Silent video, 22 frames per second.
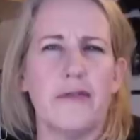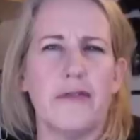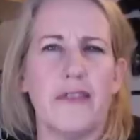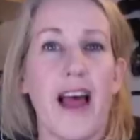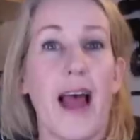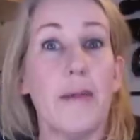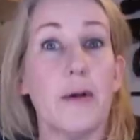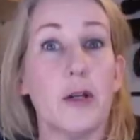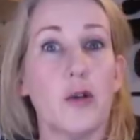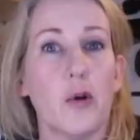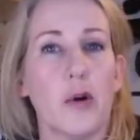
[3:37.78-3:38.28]

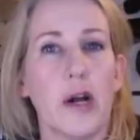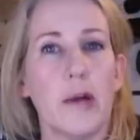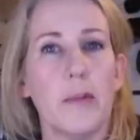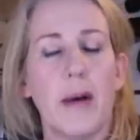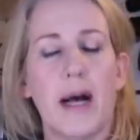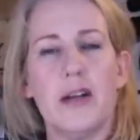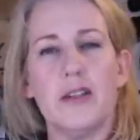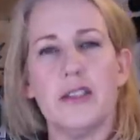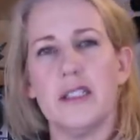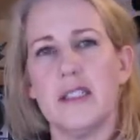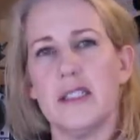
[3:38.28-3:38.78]
inflammatory
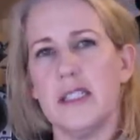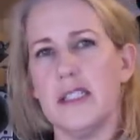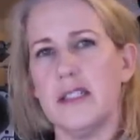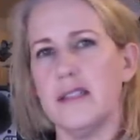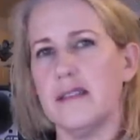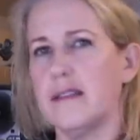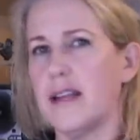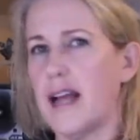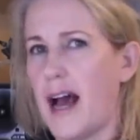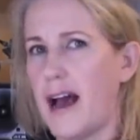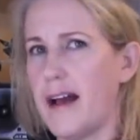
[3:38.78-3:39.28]
bowel disease,
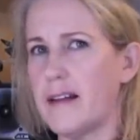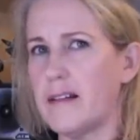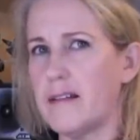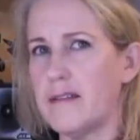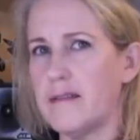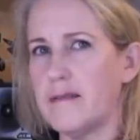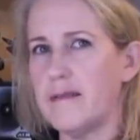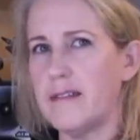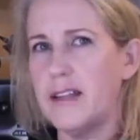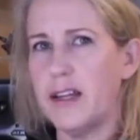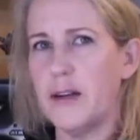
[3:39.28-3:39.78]
not
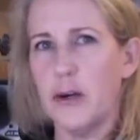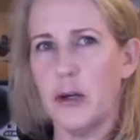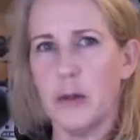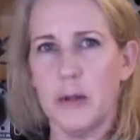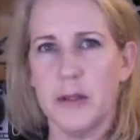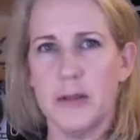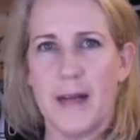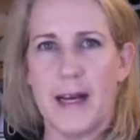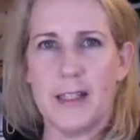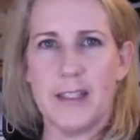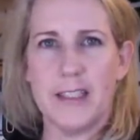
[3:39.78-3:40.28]

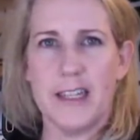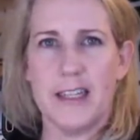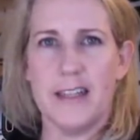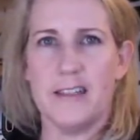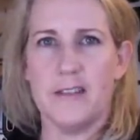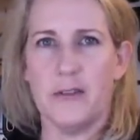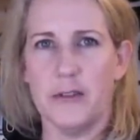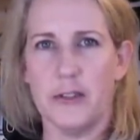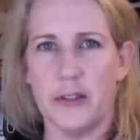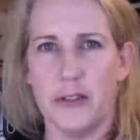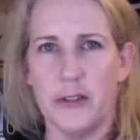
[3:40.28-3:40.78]
irritable bowel
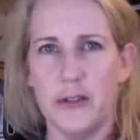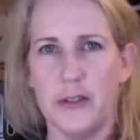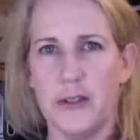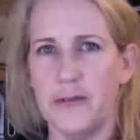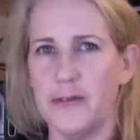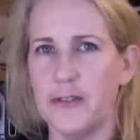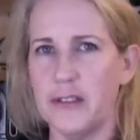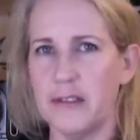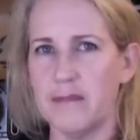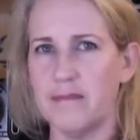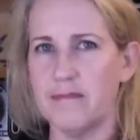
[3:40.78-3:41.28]
disease. Those are 2
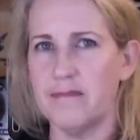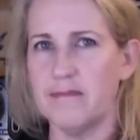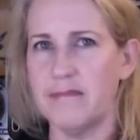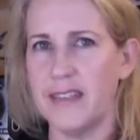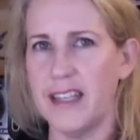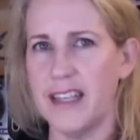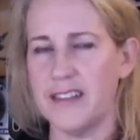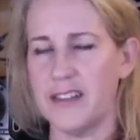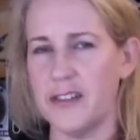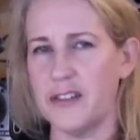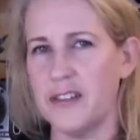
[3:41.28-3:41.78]
different
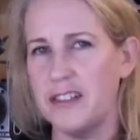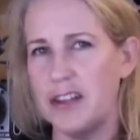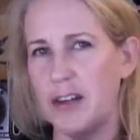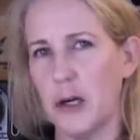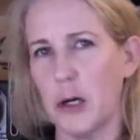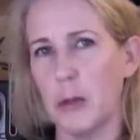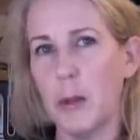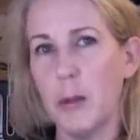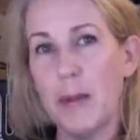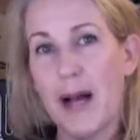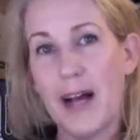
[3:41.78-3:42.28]
things. There's
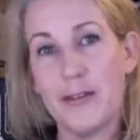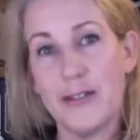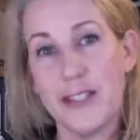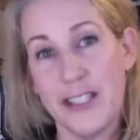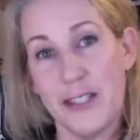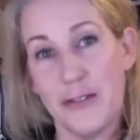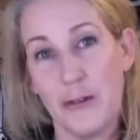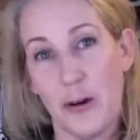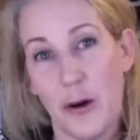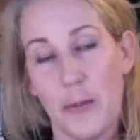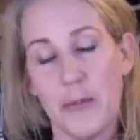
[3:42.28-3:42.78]
irritable bowel
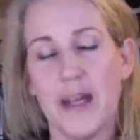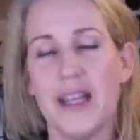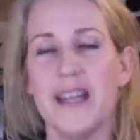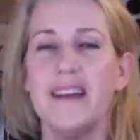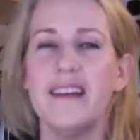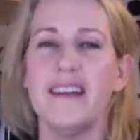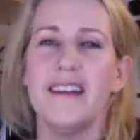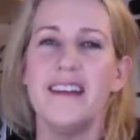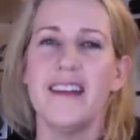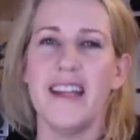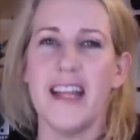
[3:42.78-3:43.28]
syndrome,
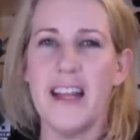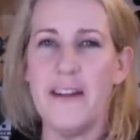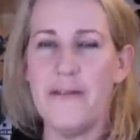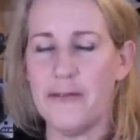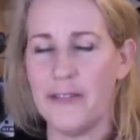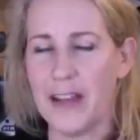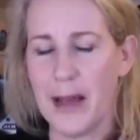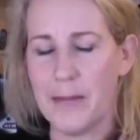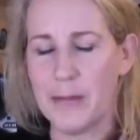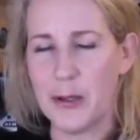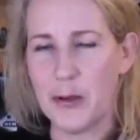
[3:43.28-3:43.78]

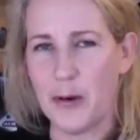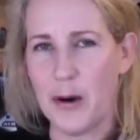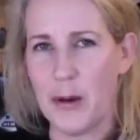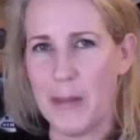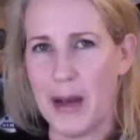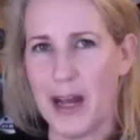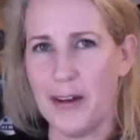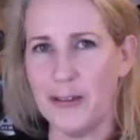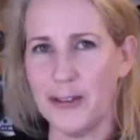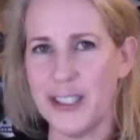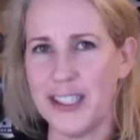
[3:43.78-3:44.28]
inflammatory
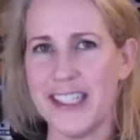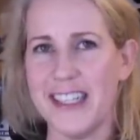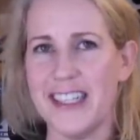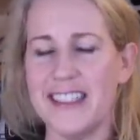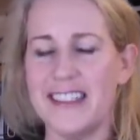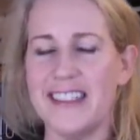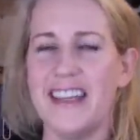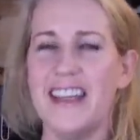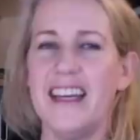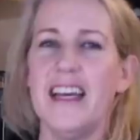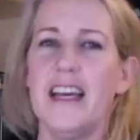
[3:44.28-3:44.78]
bowel
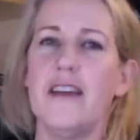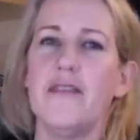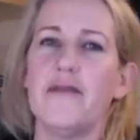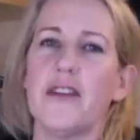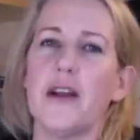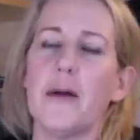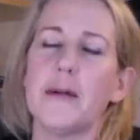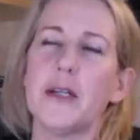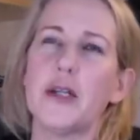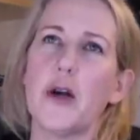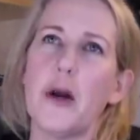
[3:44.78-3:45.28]
disease.
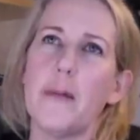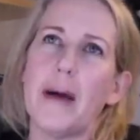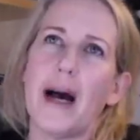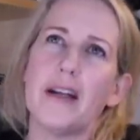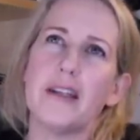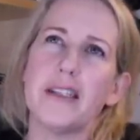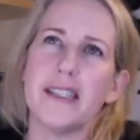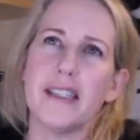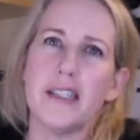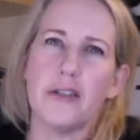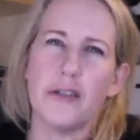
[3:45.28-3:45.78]
Inflammatory
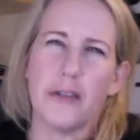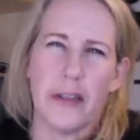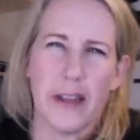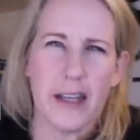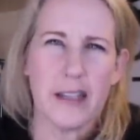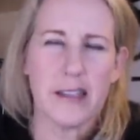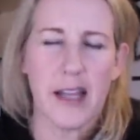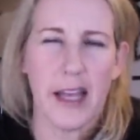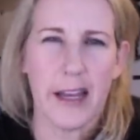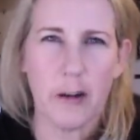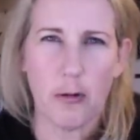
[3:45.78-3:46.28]
bowel disease are
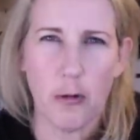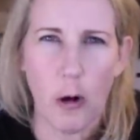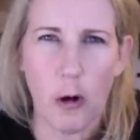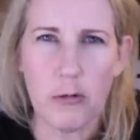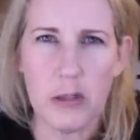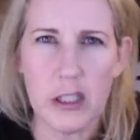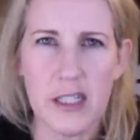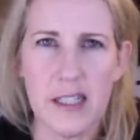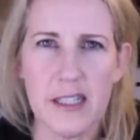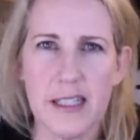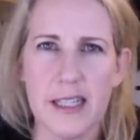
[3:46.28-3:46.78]
things like
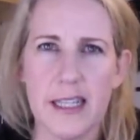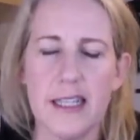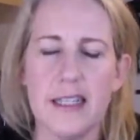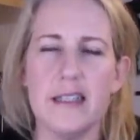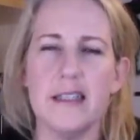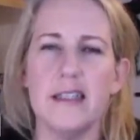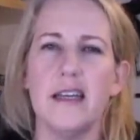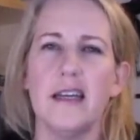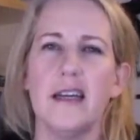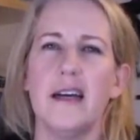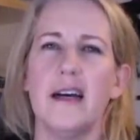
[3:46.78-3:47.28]
Crohn's disease,
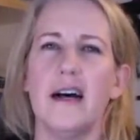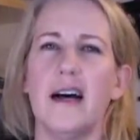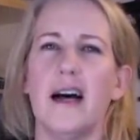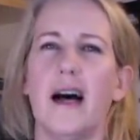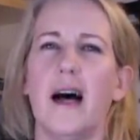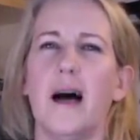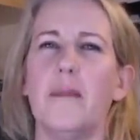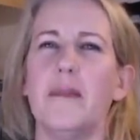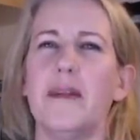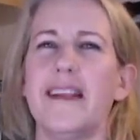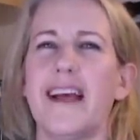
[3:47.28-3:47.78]

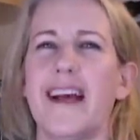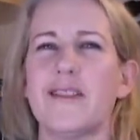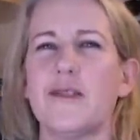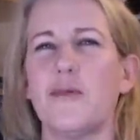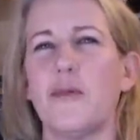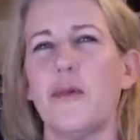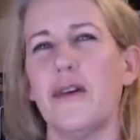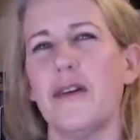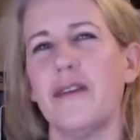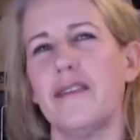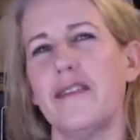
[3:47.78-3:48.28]
and
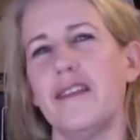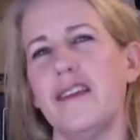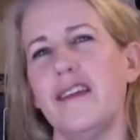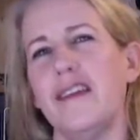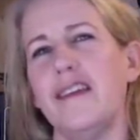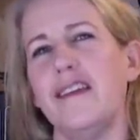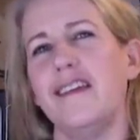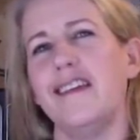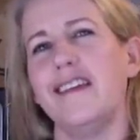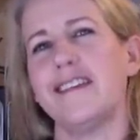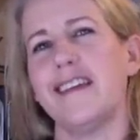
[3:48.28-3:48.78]
that's where
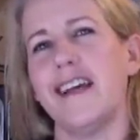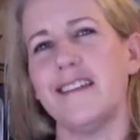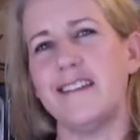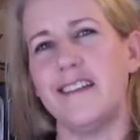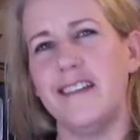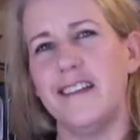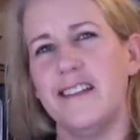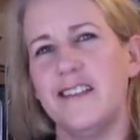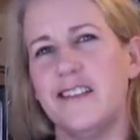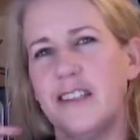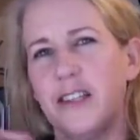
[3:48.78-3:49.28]
the
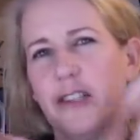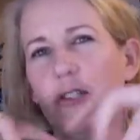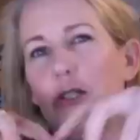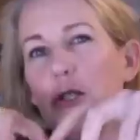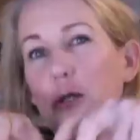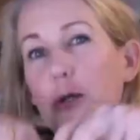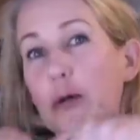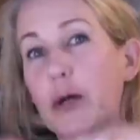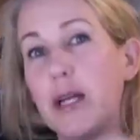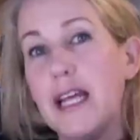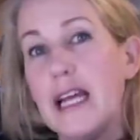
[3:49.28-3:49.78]
intestine is
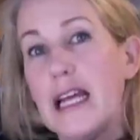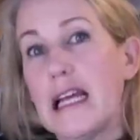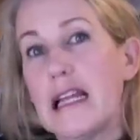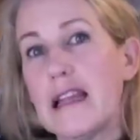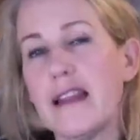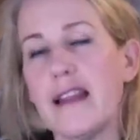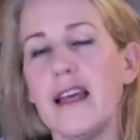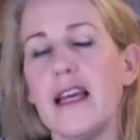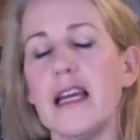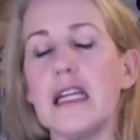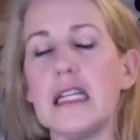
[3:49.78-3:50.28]
exuding
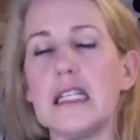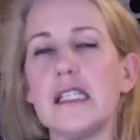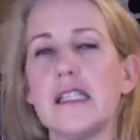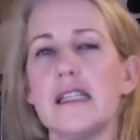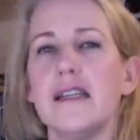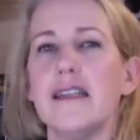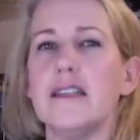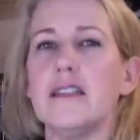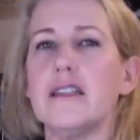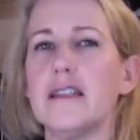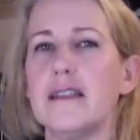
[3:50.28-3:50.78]
things
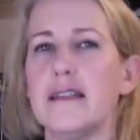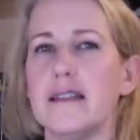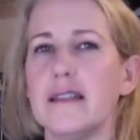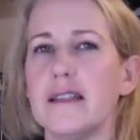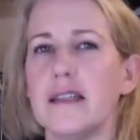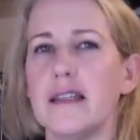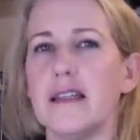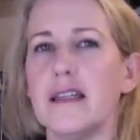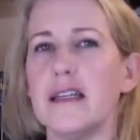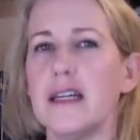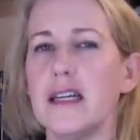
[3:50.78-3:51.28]
into
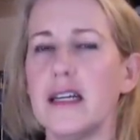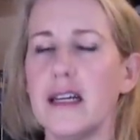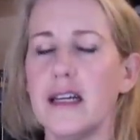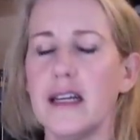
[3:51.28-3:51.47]
the